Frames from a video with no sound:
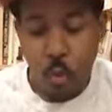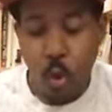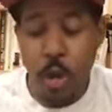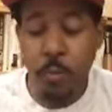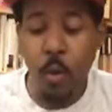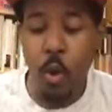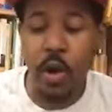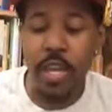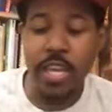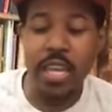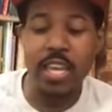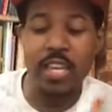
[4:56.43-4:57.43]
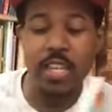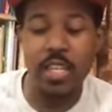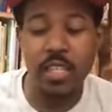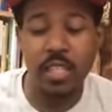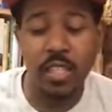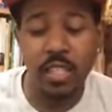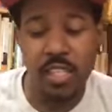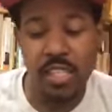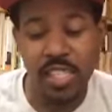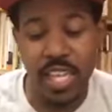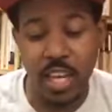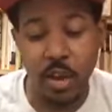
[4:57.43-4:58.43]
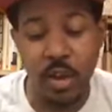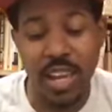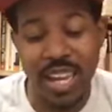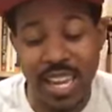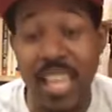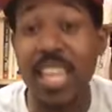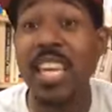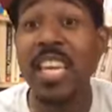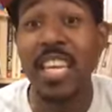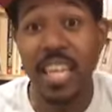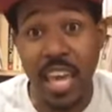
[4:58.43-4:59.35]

One morning, he couldn't sell any